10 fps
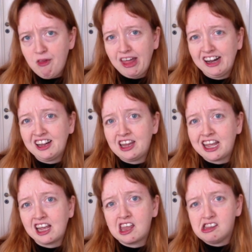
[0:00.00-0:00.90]
much they
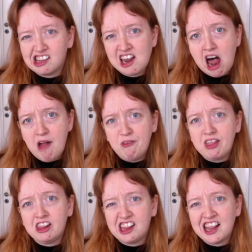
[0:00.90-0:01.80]
can
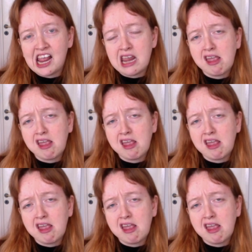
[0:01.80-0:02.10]
compensate